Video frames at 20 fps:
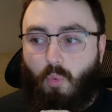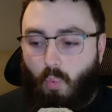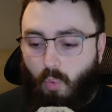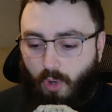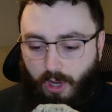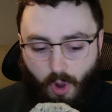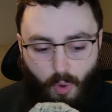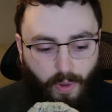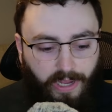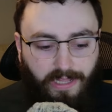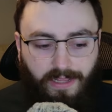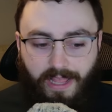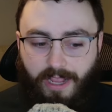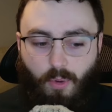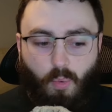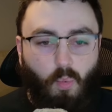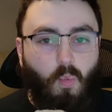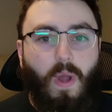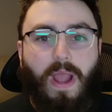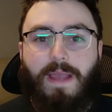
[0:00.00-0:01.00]
going like
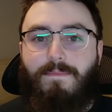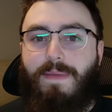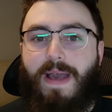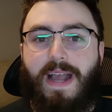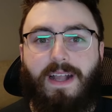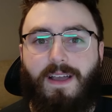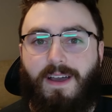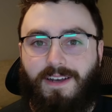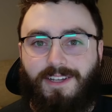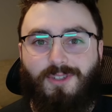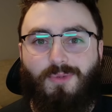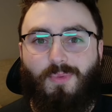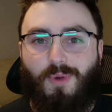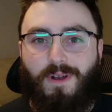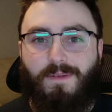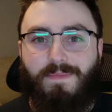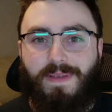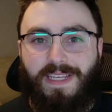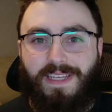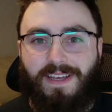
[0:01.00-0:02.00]
way back on his
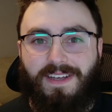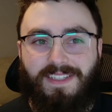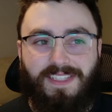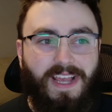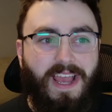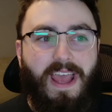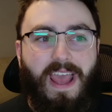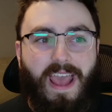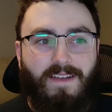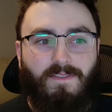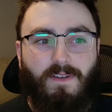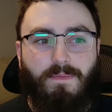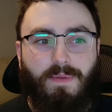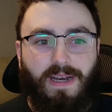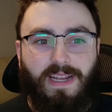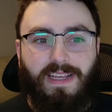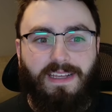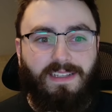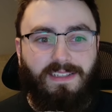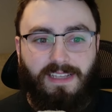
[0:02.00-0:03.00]
word because
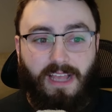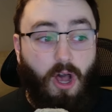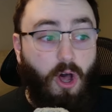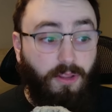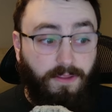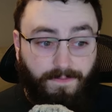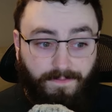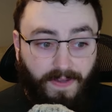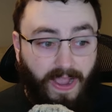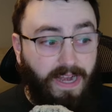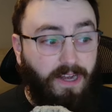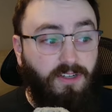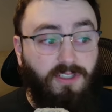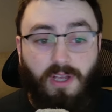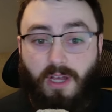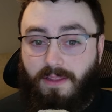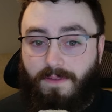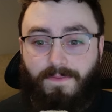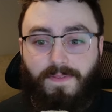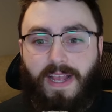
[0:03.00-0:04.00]
everybody is all the fighters,
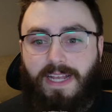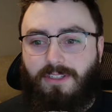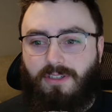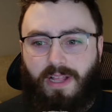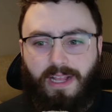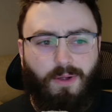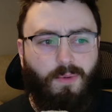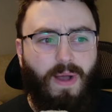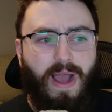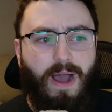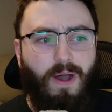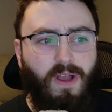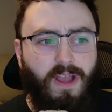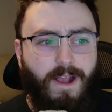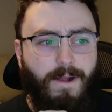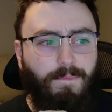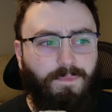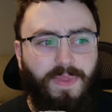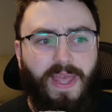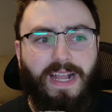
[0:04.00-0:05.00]
all the fans are like, wow,
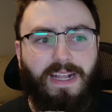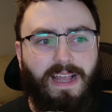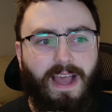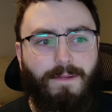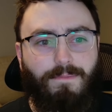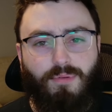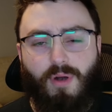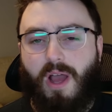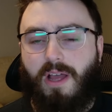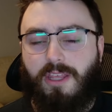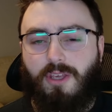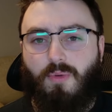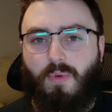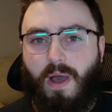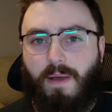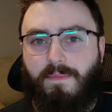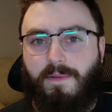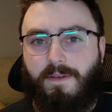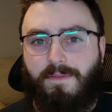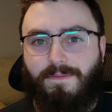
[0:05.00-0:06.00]
that guy brought you
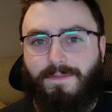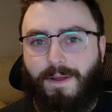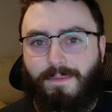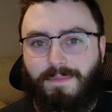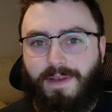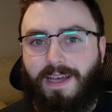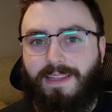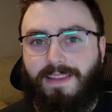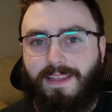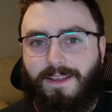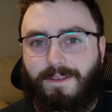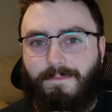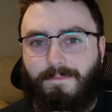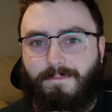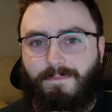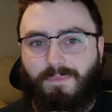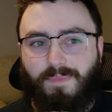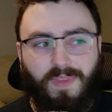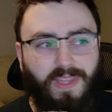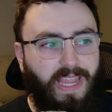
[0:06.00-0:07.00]
up from nothing
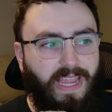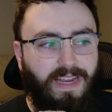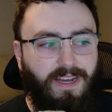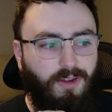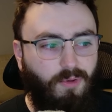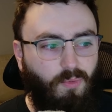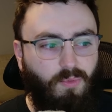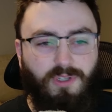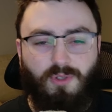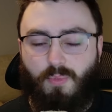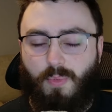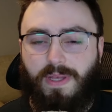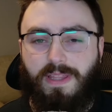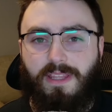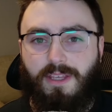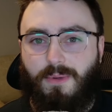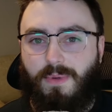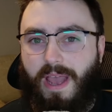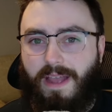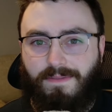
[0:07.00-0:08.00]
and was with
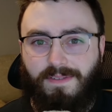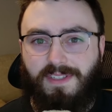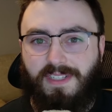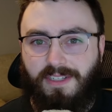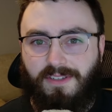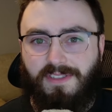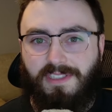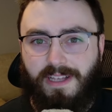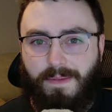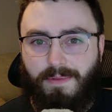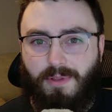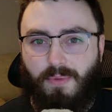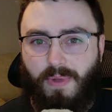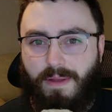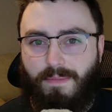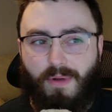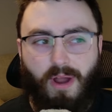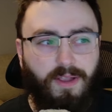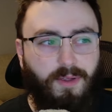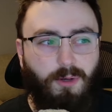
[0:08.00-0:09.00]
you every single step of the way,
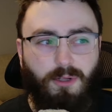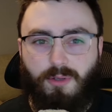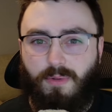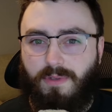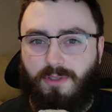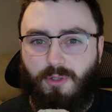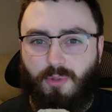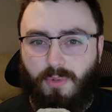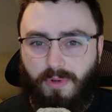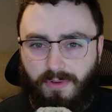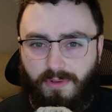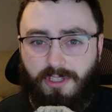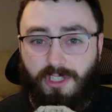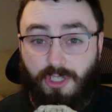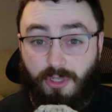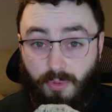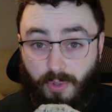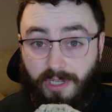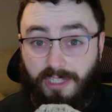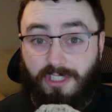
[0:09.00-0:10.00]
brought you to a
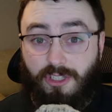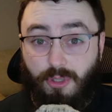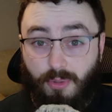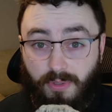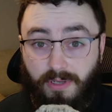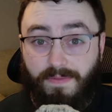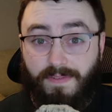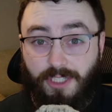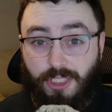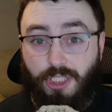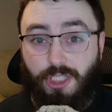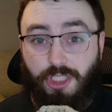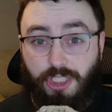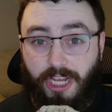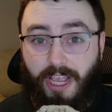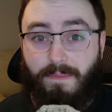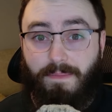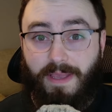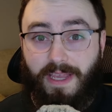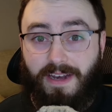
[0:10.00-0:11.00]
to a two division
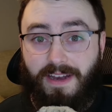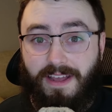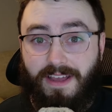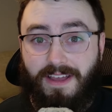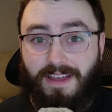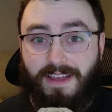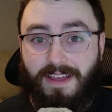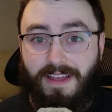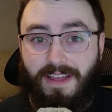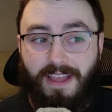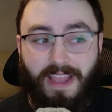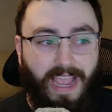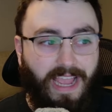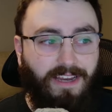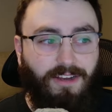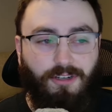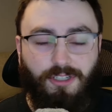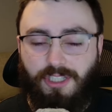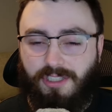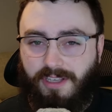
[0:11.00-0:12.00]
champion, and
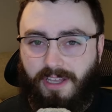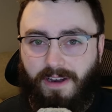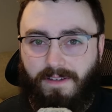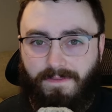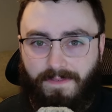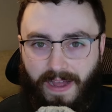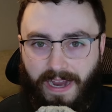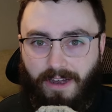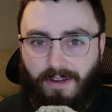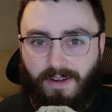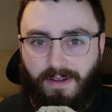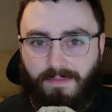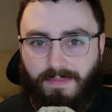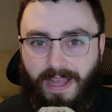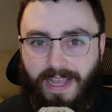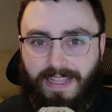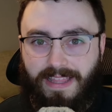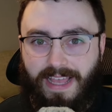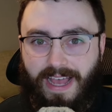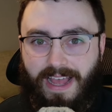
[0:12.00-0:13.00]
you're just gonna fire him
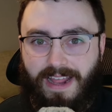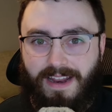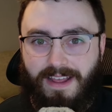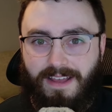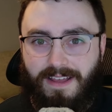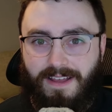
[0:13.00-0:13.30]
like that.